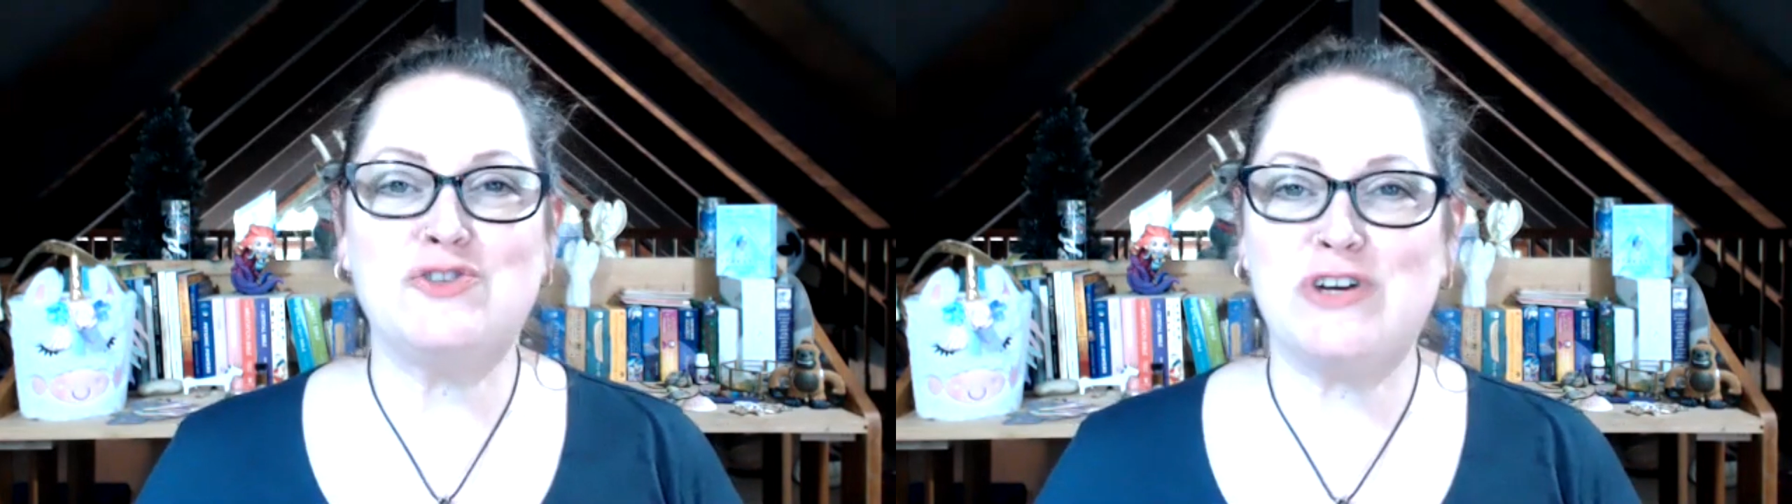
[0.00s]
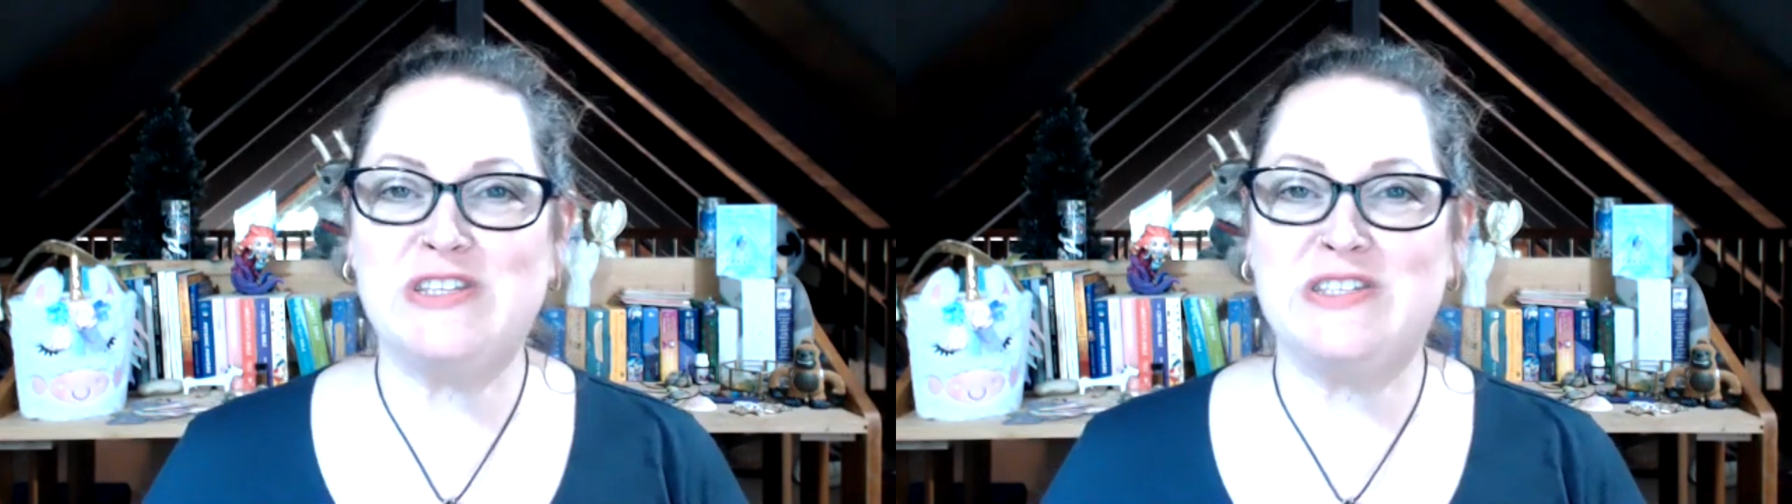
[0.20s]

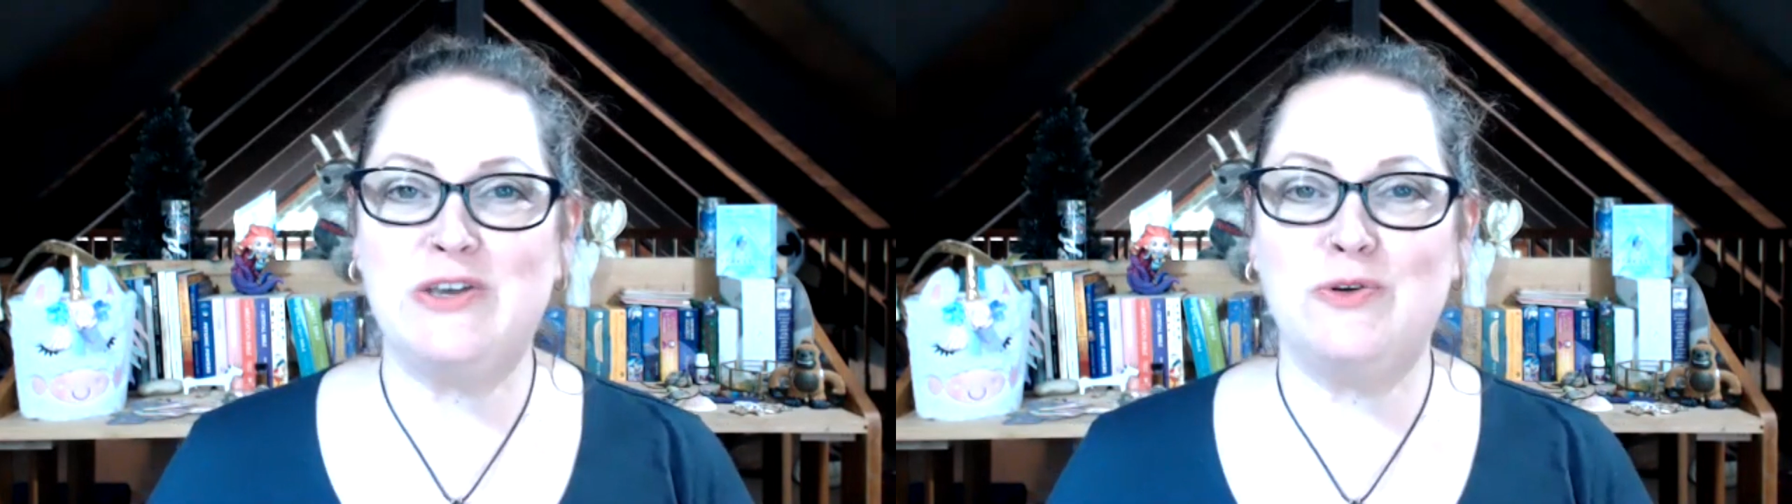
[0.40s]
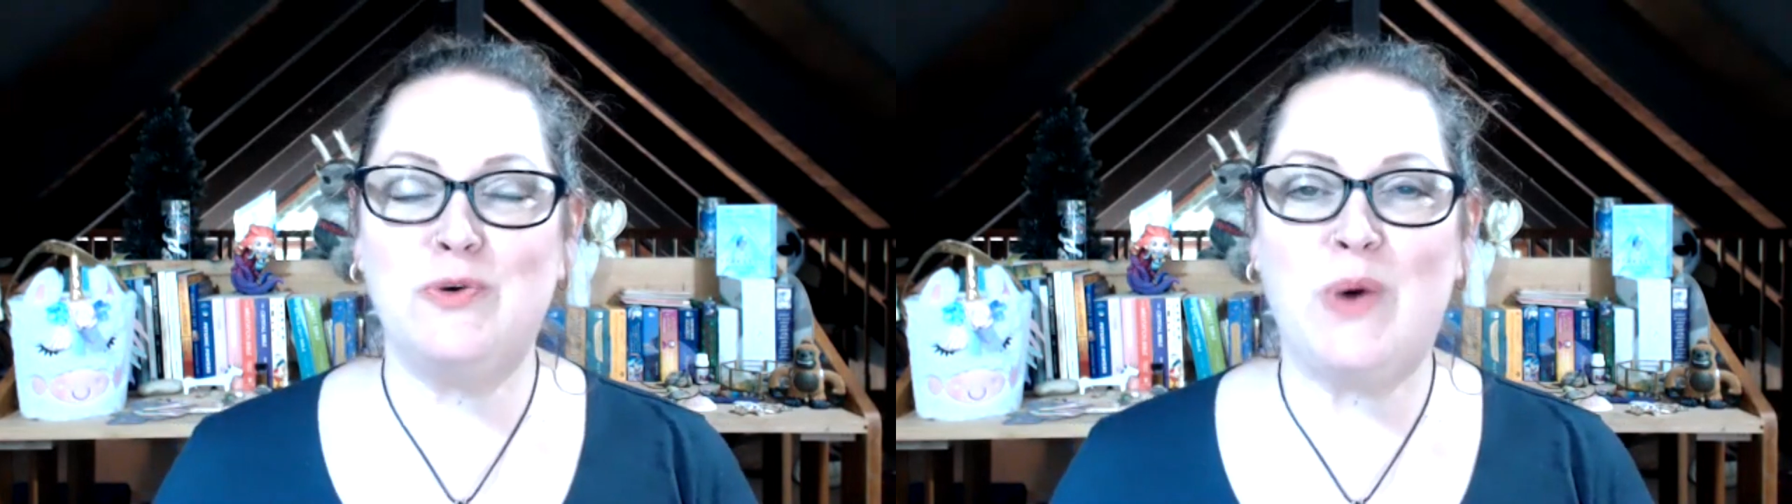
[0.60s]

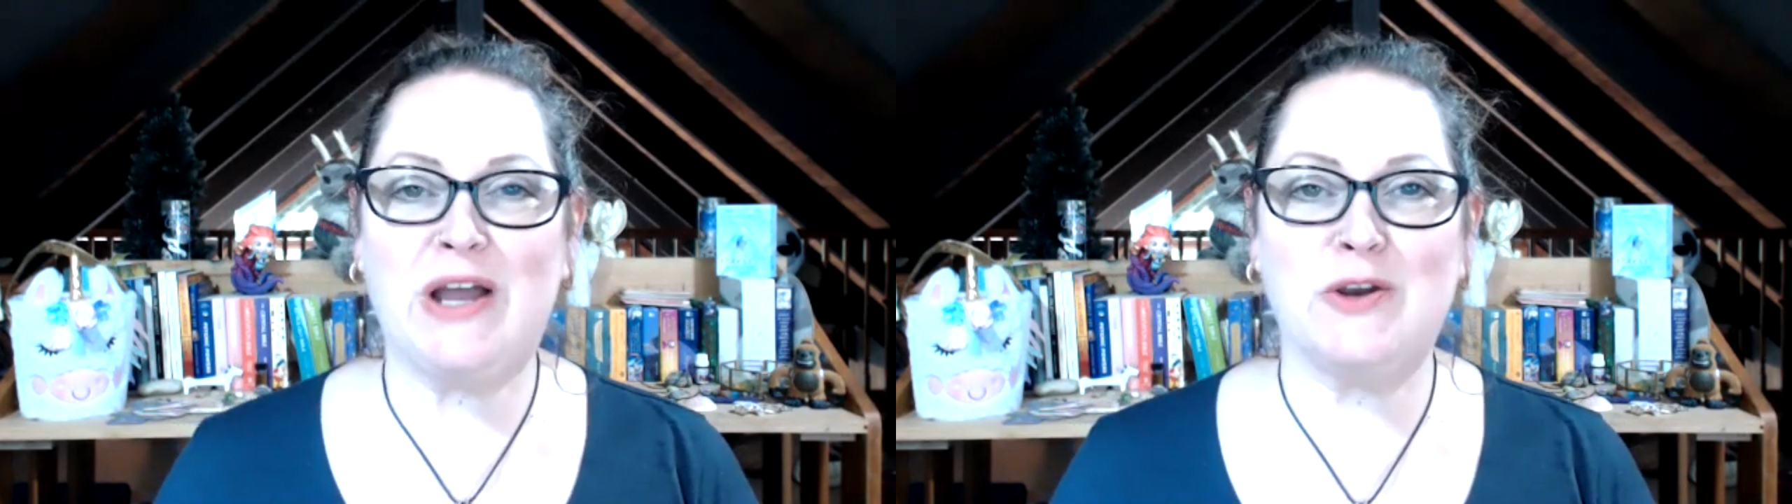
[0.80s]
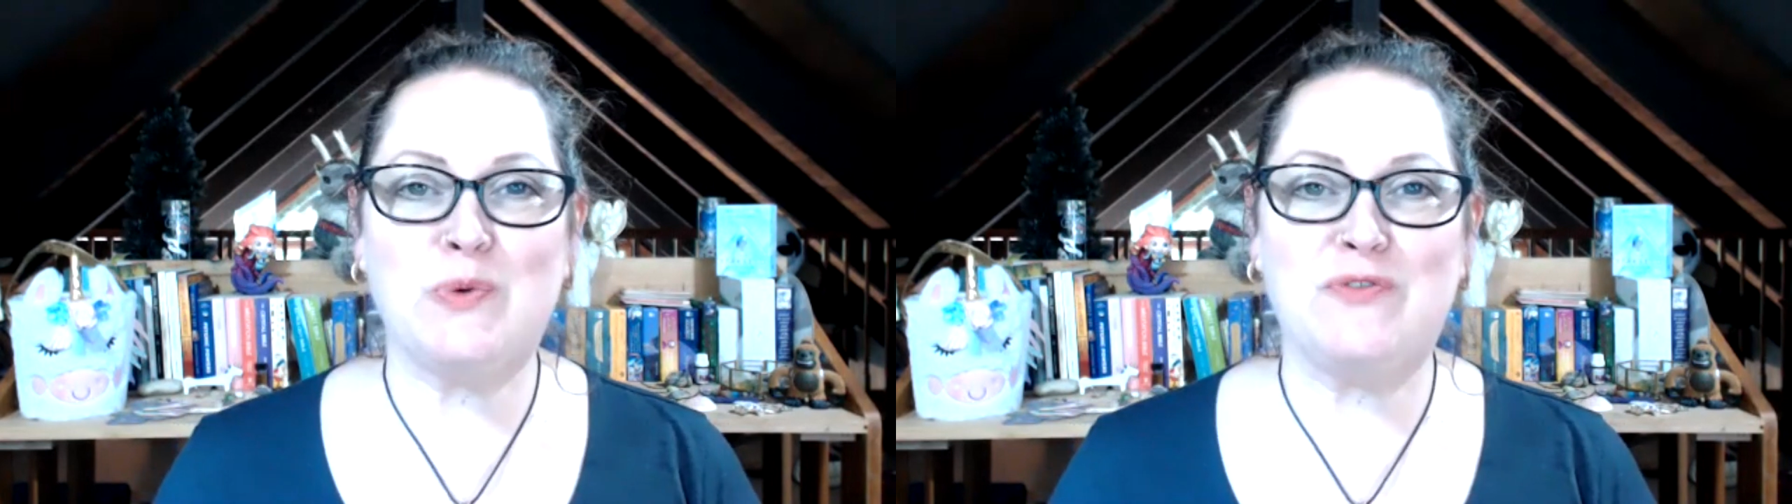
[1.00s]
Tracy Una
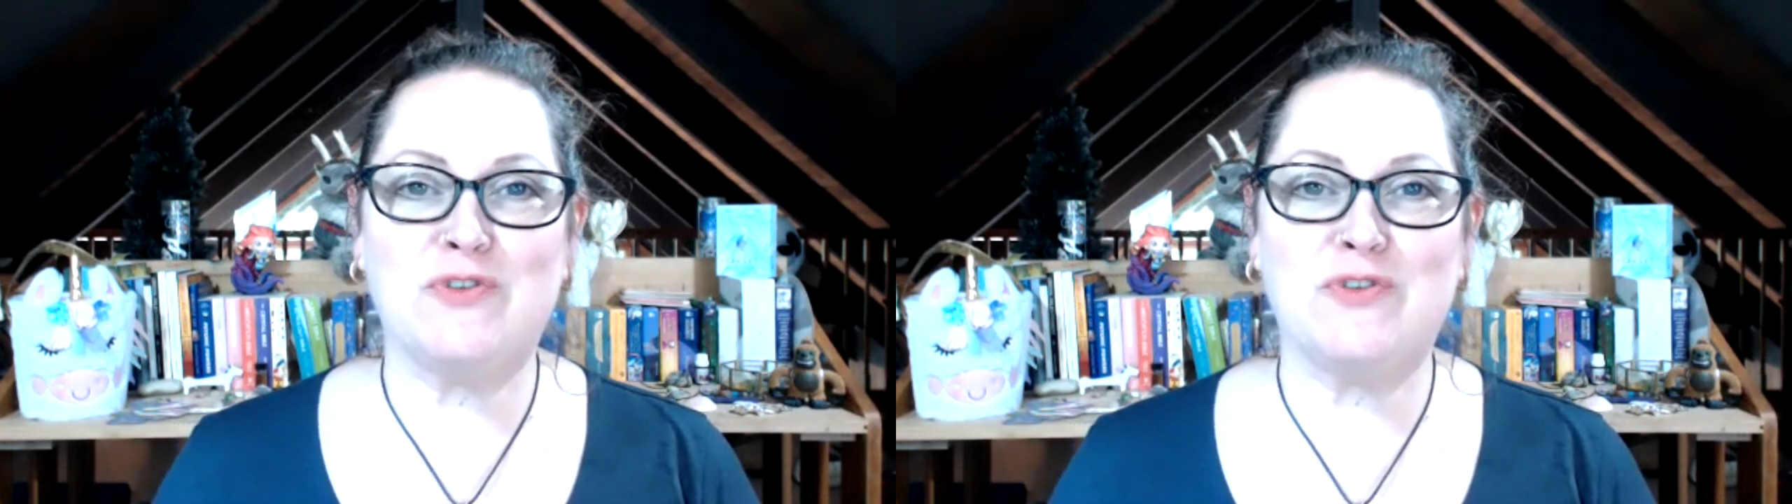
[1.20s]
Wagner with